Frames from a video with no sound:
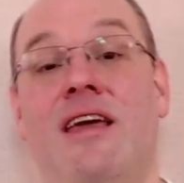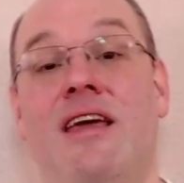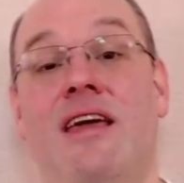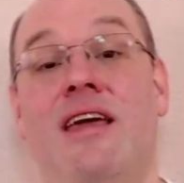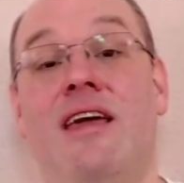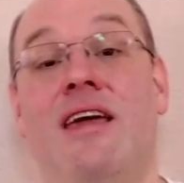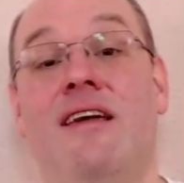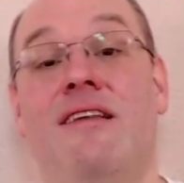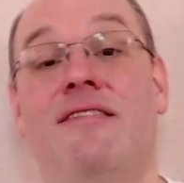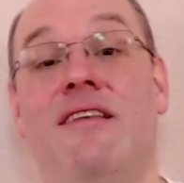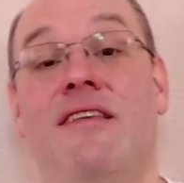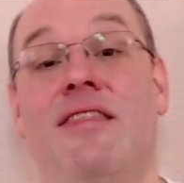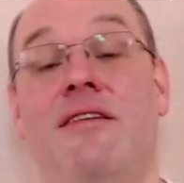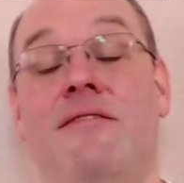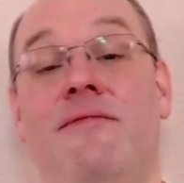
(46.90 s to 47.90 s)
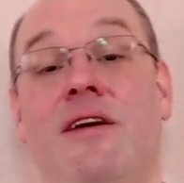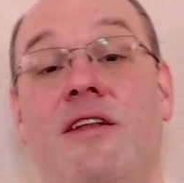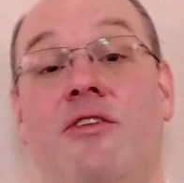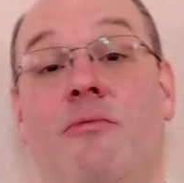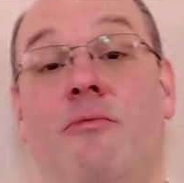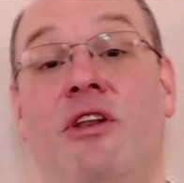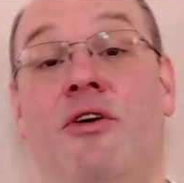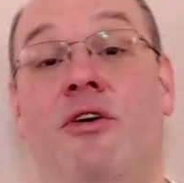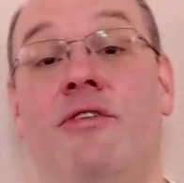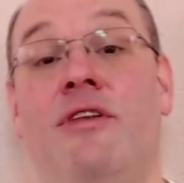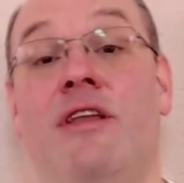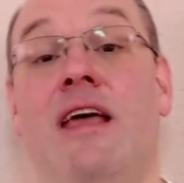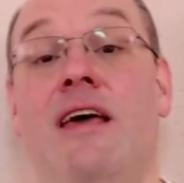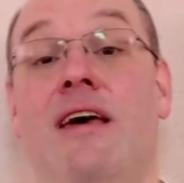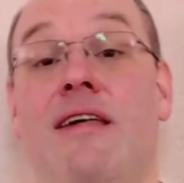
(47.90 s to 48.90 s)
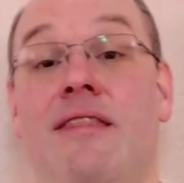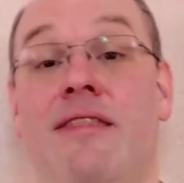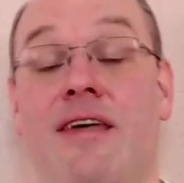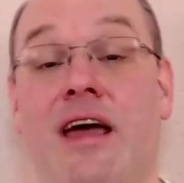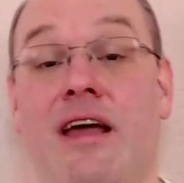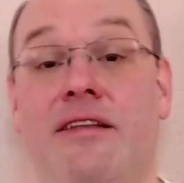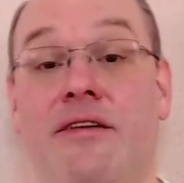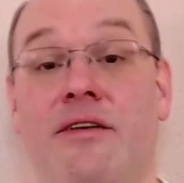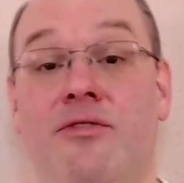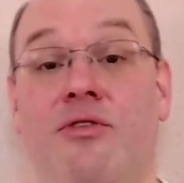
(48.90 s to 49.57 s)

is the phenomenon that